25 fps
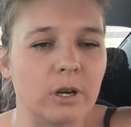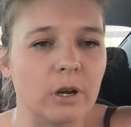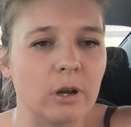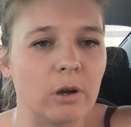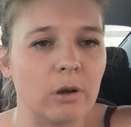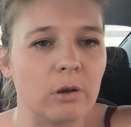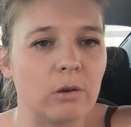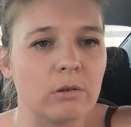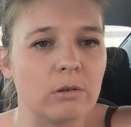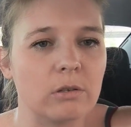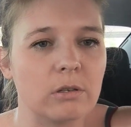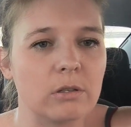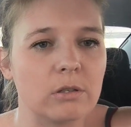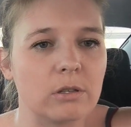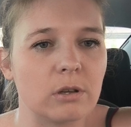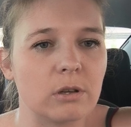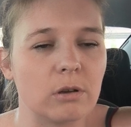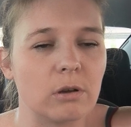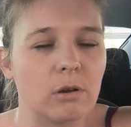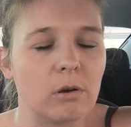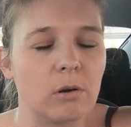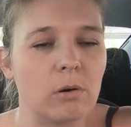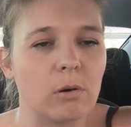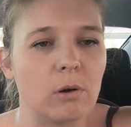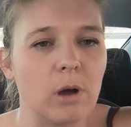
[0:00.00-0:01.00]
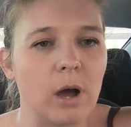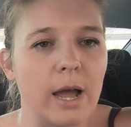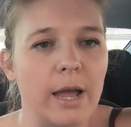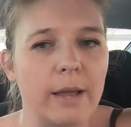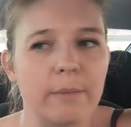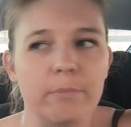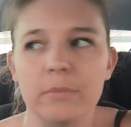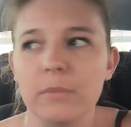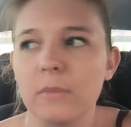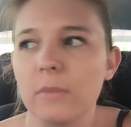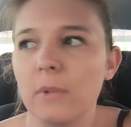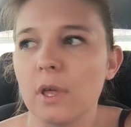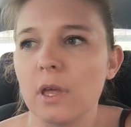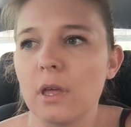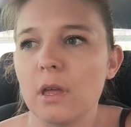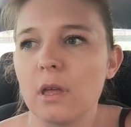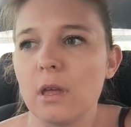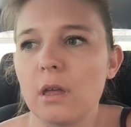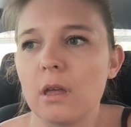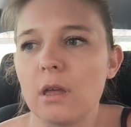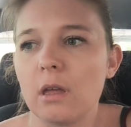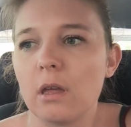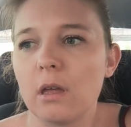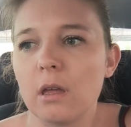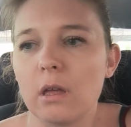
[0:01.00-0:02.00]
so I
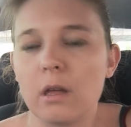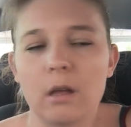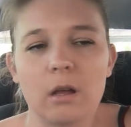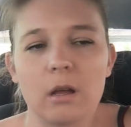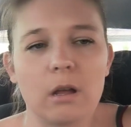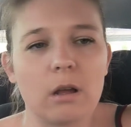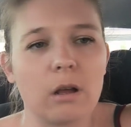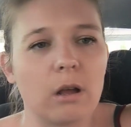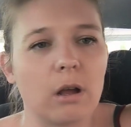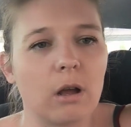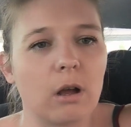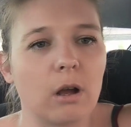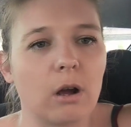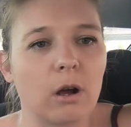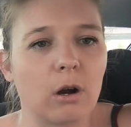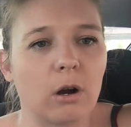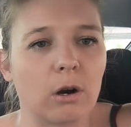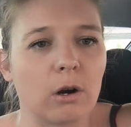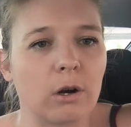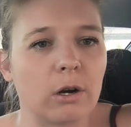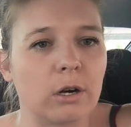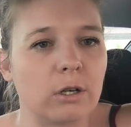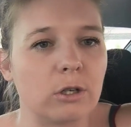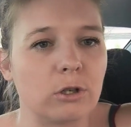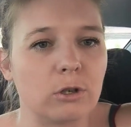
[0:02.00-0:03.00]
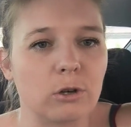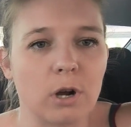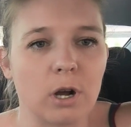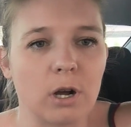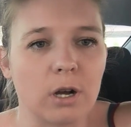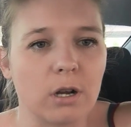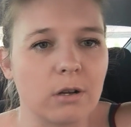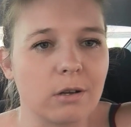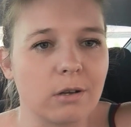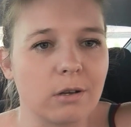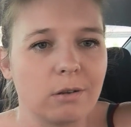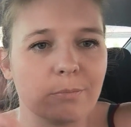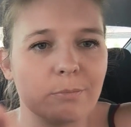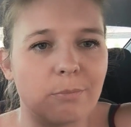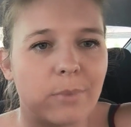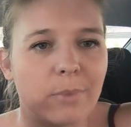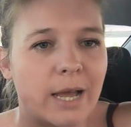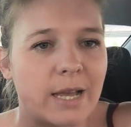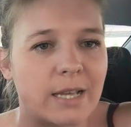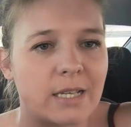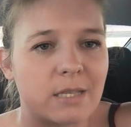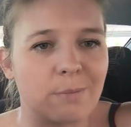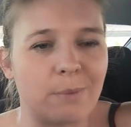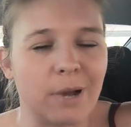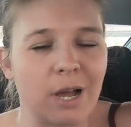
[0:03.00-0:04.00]
heard a truck
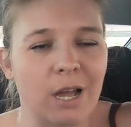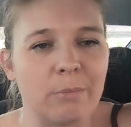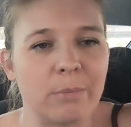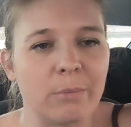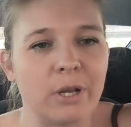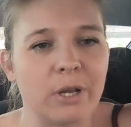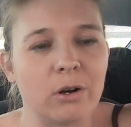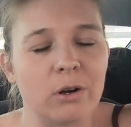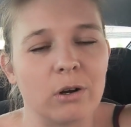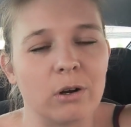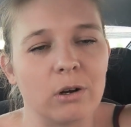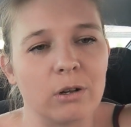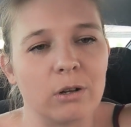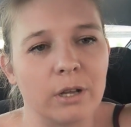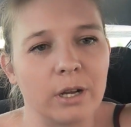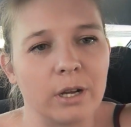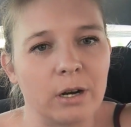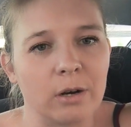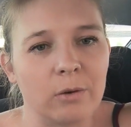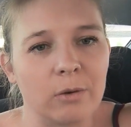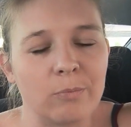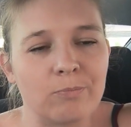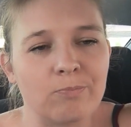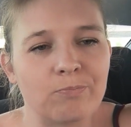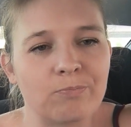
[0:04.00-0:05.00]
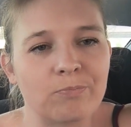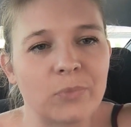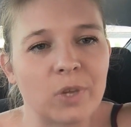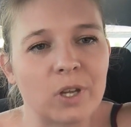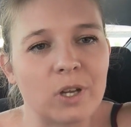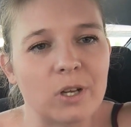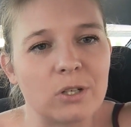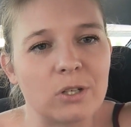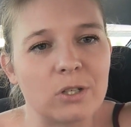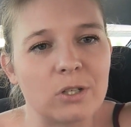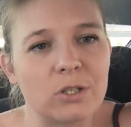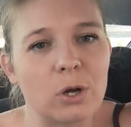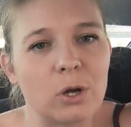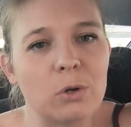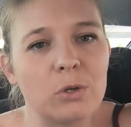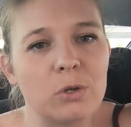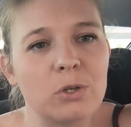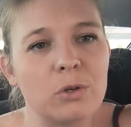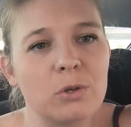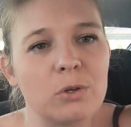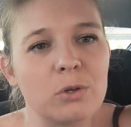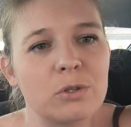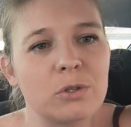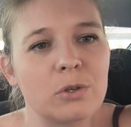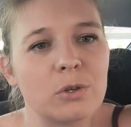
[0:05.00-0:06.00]
pass by me earlier. Don't
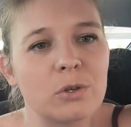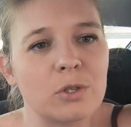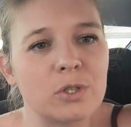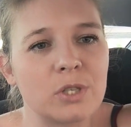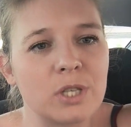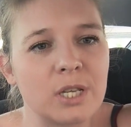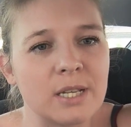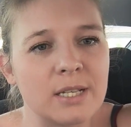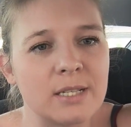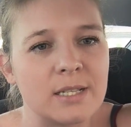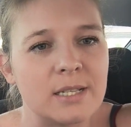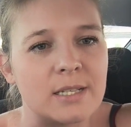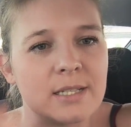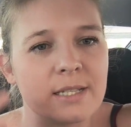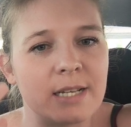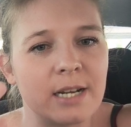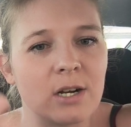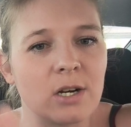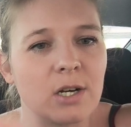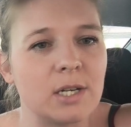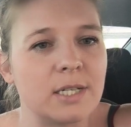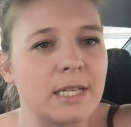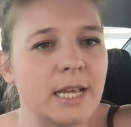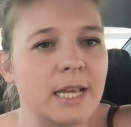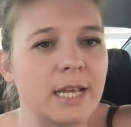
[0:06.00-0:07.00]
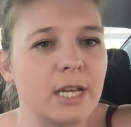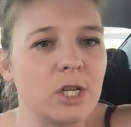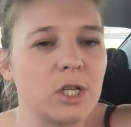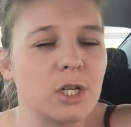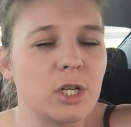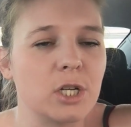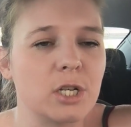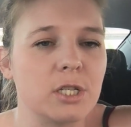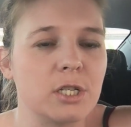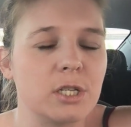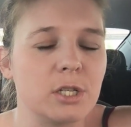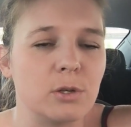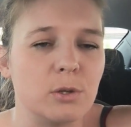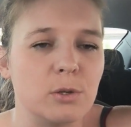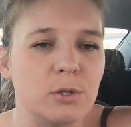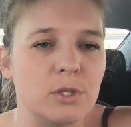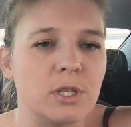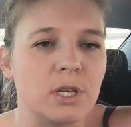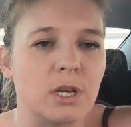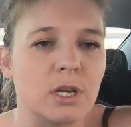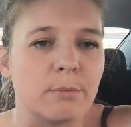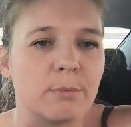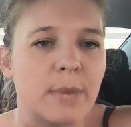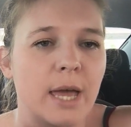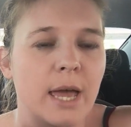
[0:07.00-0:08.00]
use those things as irritations. Use
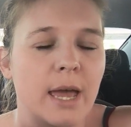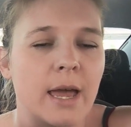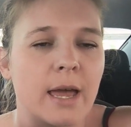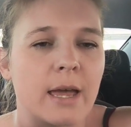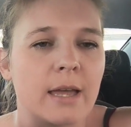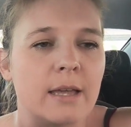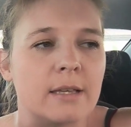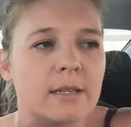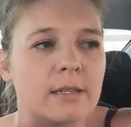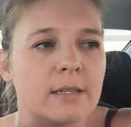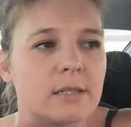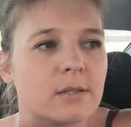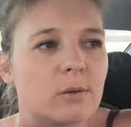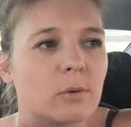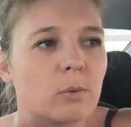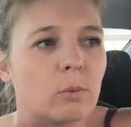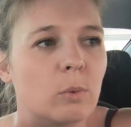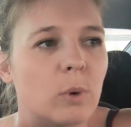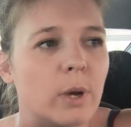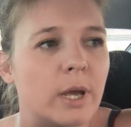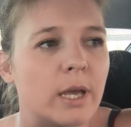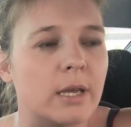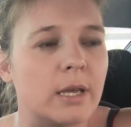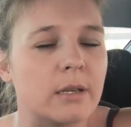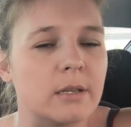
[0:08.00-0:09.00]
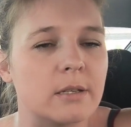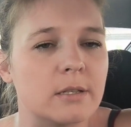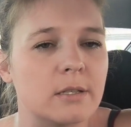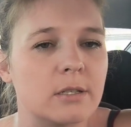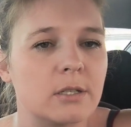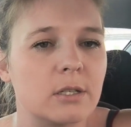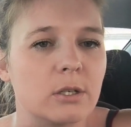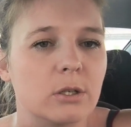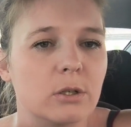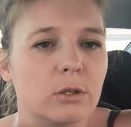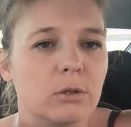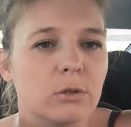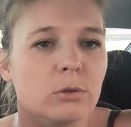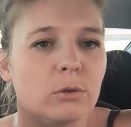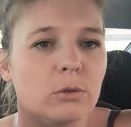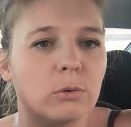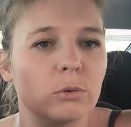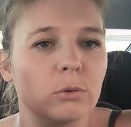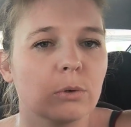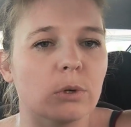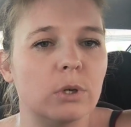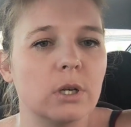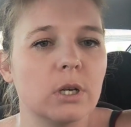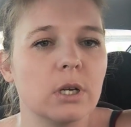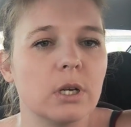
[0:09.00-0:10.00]
them as ways to
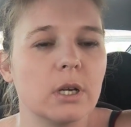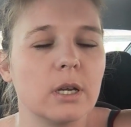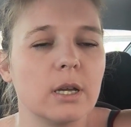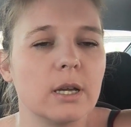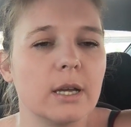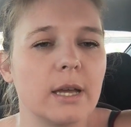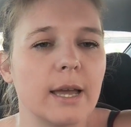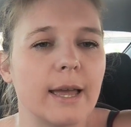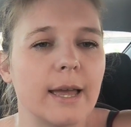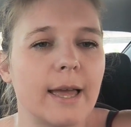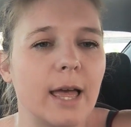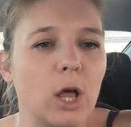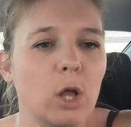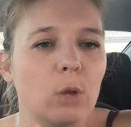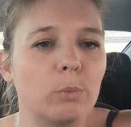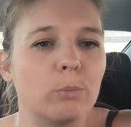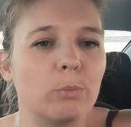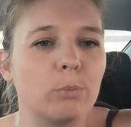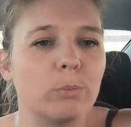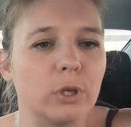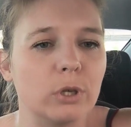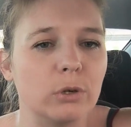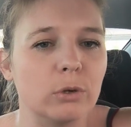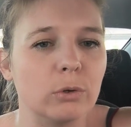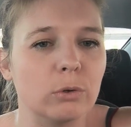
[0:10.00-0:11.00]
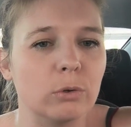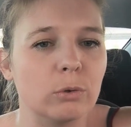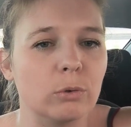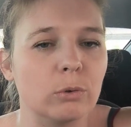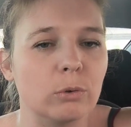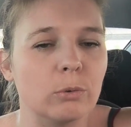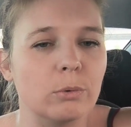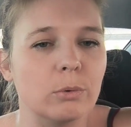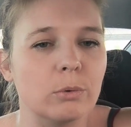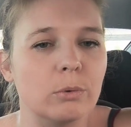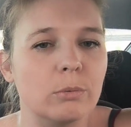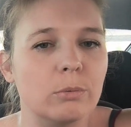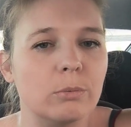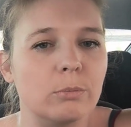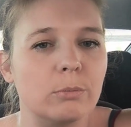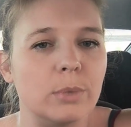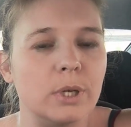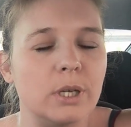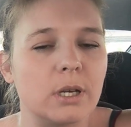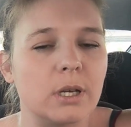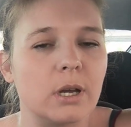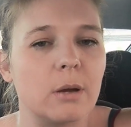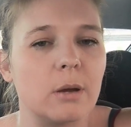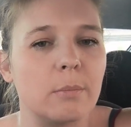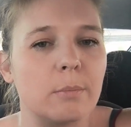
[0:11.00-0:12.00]
help you
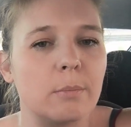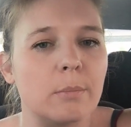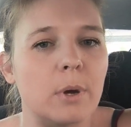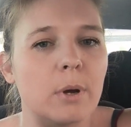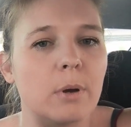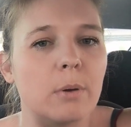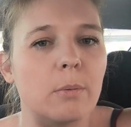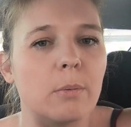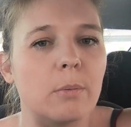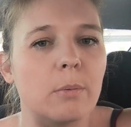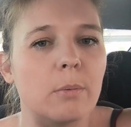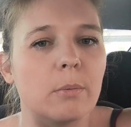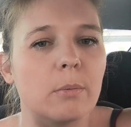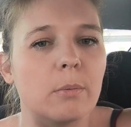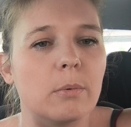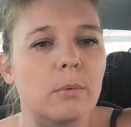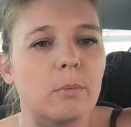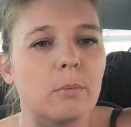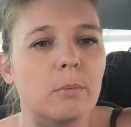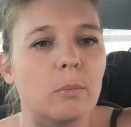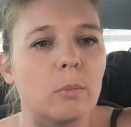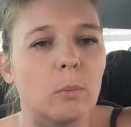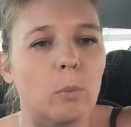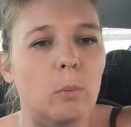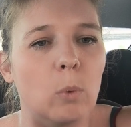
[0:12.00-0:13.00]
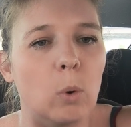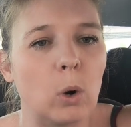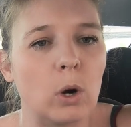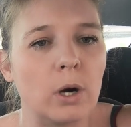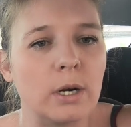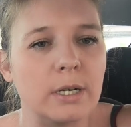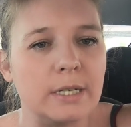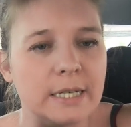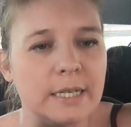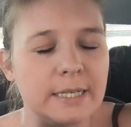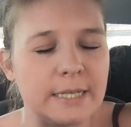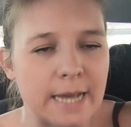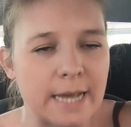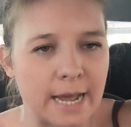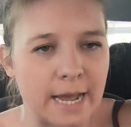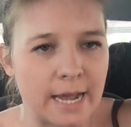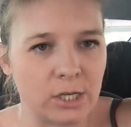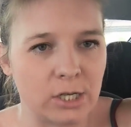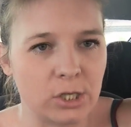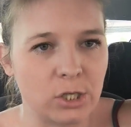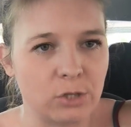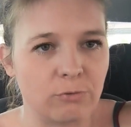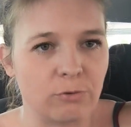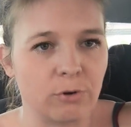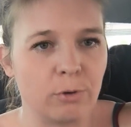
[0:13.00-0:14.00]
become more
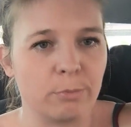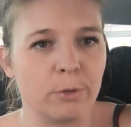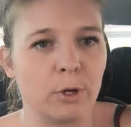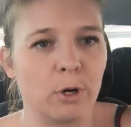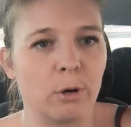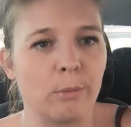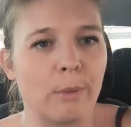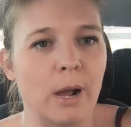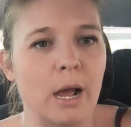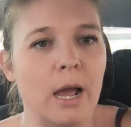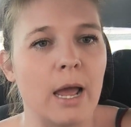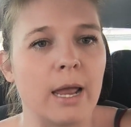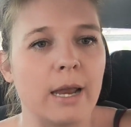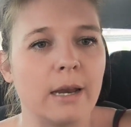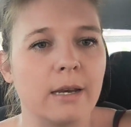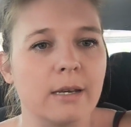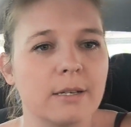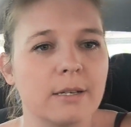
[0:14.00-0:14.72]
detached from your mind.